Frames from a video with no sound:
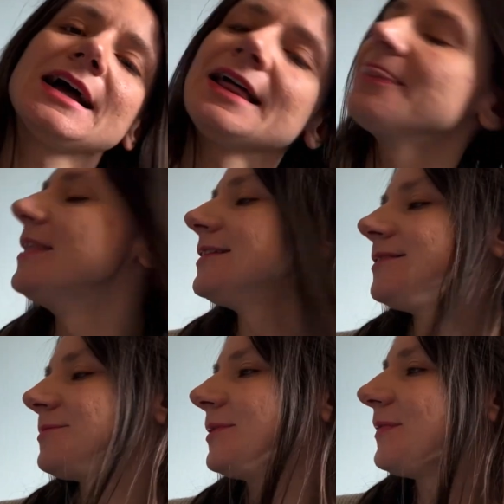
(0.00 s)
This
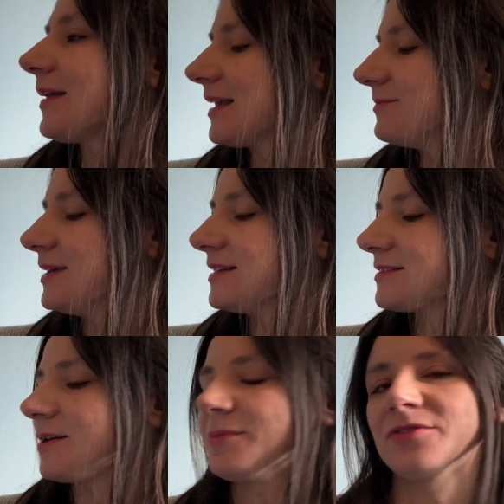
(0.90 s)
is one that I keep meaning to
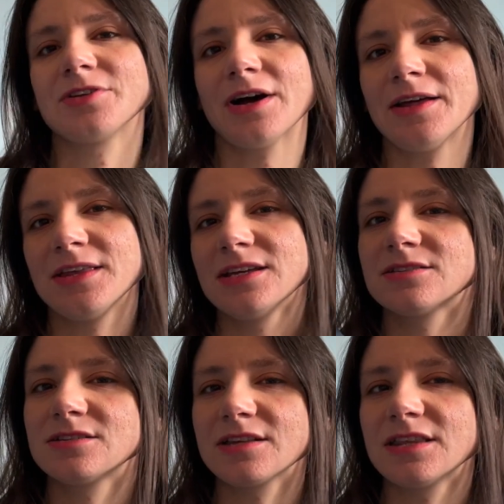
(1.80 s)
start, but I think it's
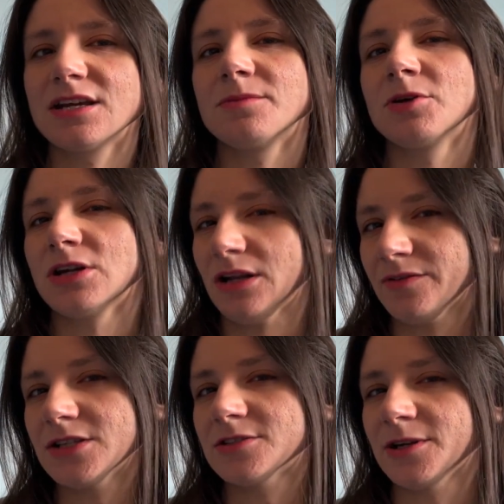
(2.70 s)
because I think I'm going to love
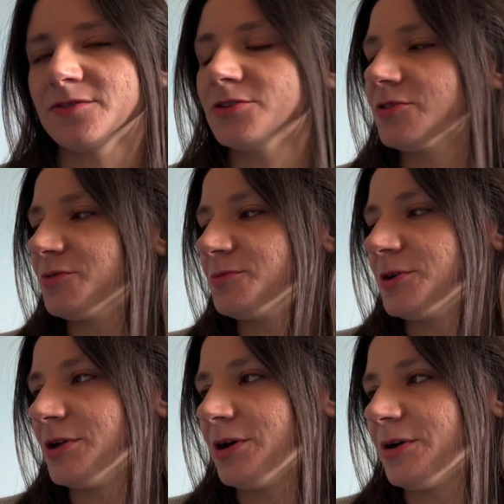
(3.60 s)
it, so I've just sort
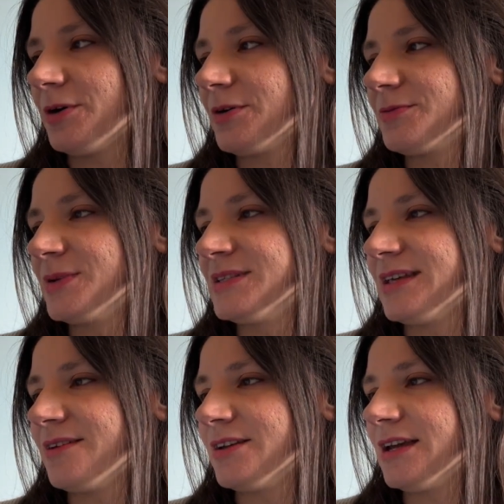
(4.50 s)
of been
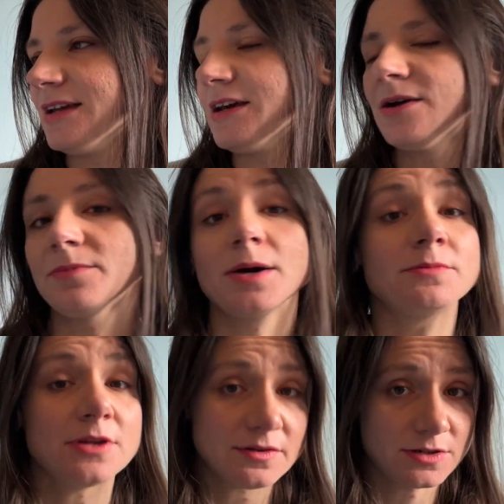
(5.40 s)
saving it. But
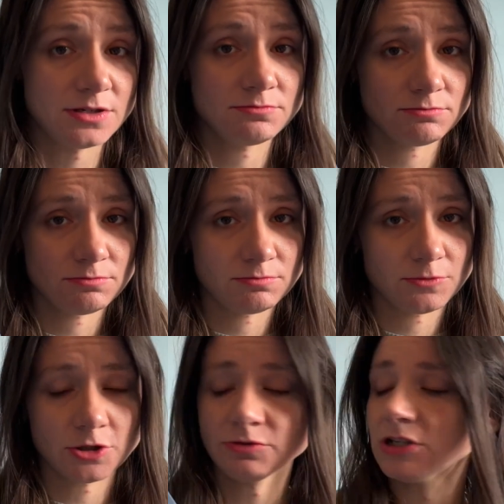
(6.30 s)
I'm definitely
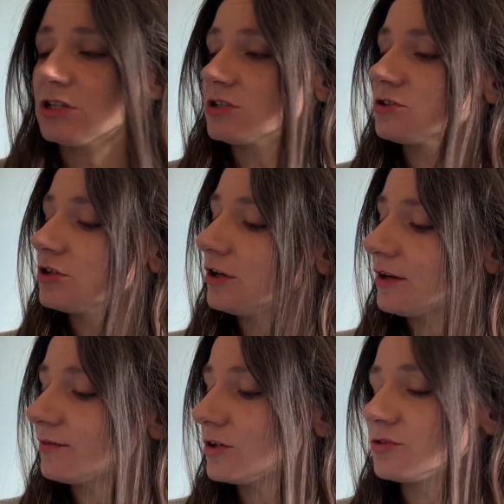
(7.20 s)
going to read it this year.
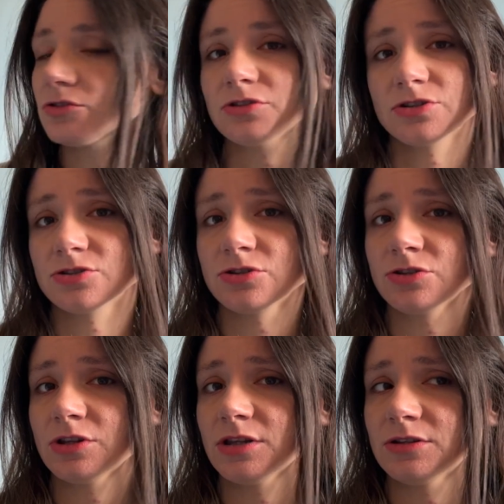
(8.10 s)
I've heard such good,
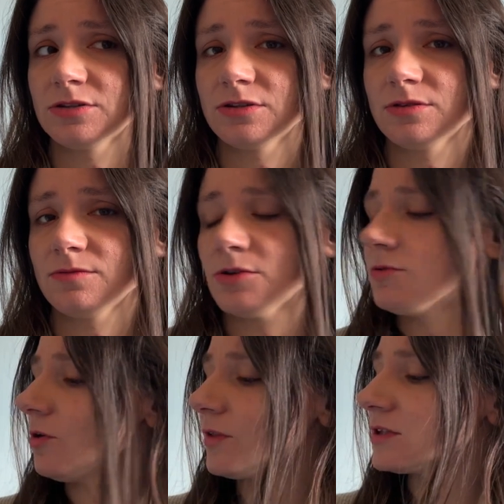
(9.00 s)
read a
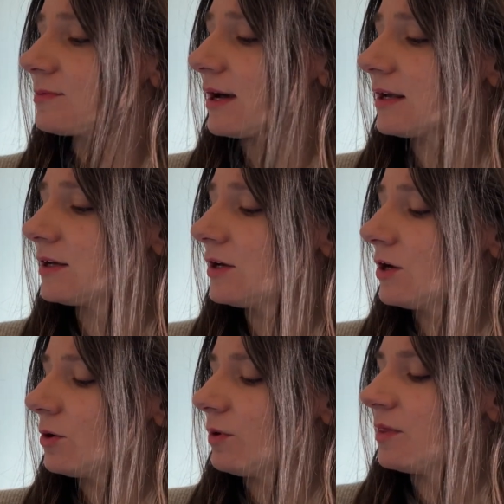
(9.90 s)
lot of things about it.
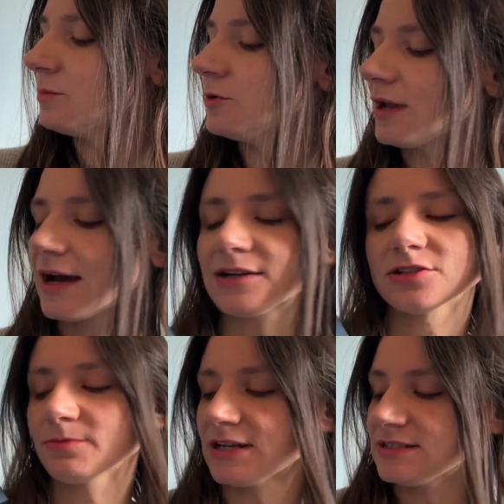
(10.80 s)
When the Moon
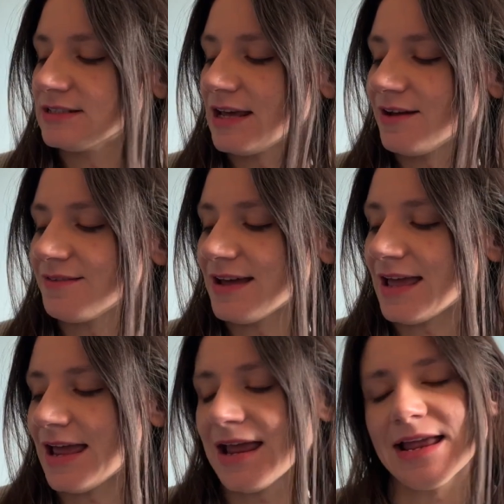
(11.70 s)
Hatched by Sarah
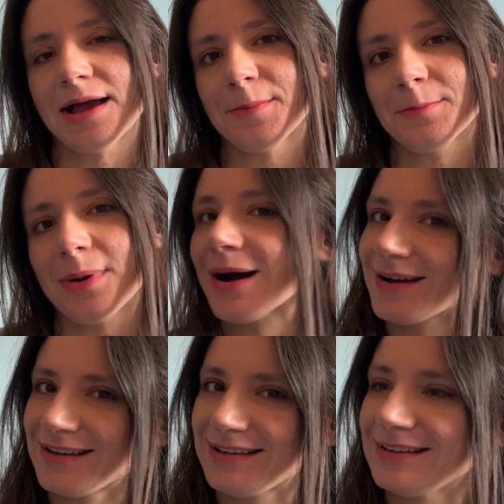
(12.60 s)
A. Parker,